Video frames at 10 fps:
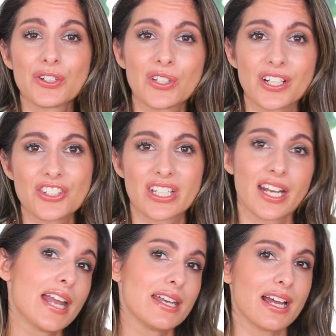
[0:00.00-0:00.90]
your luggage
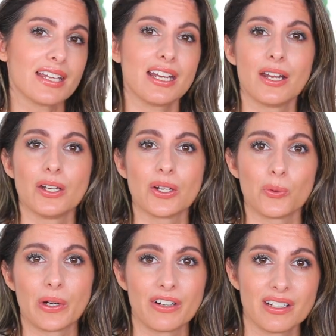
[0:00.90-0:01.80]
again at night and
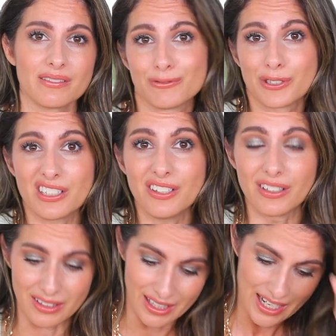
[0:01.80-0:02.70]
wear it for dinner.